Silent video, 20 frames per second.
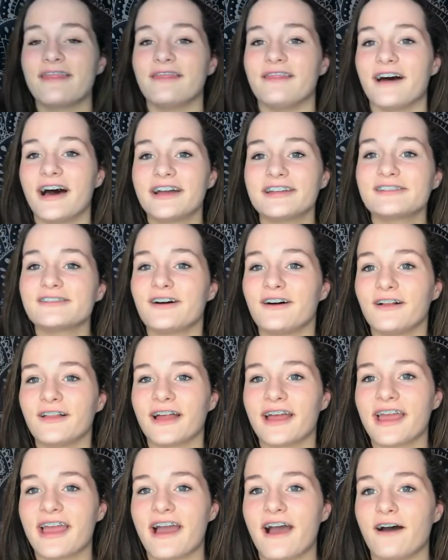That's all
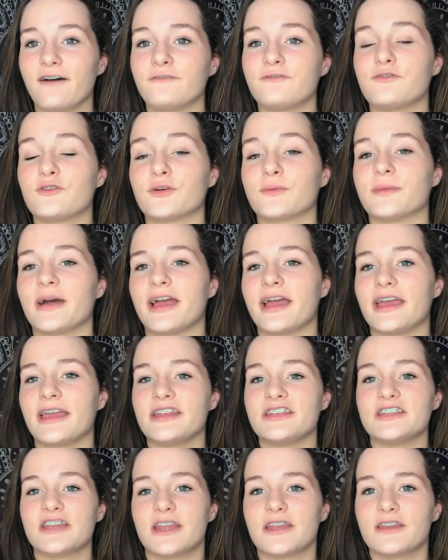I have for my
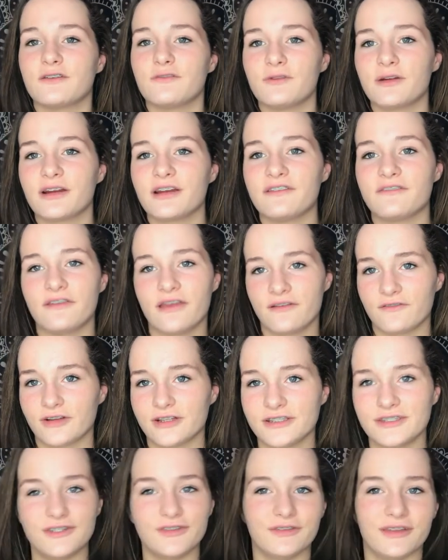January
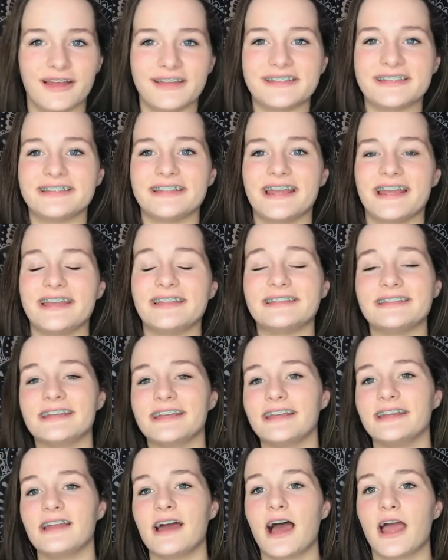favorites
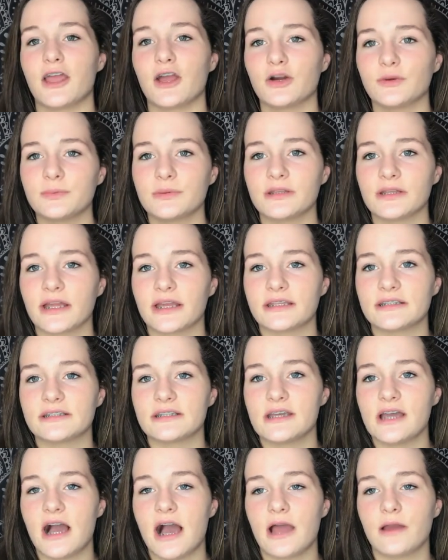2018. I hope you liked
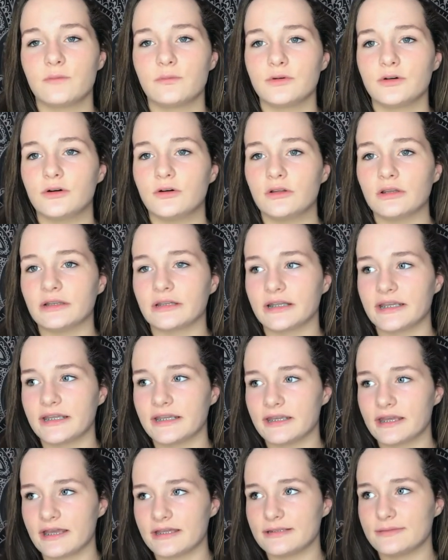it. I will
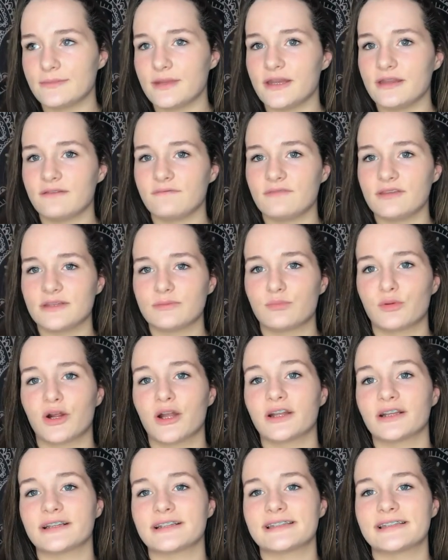link as many of these
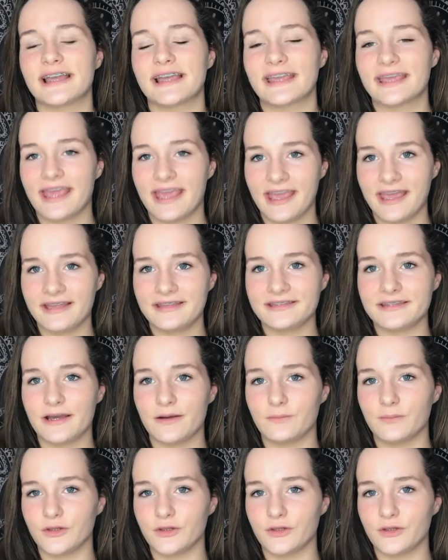products I can down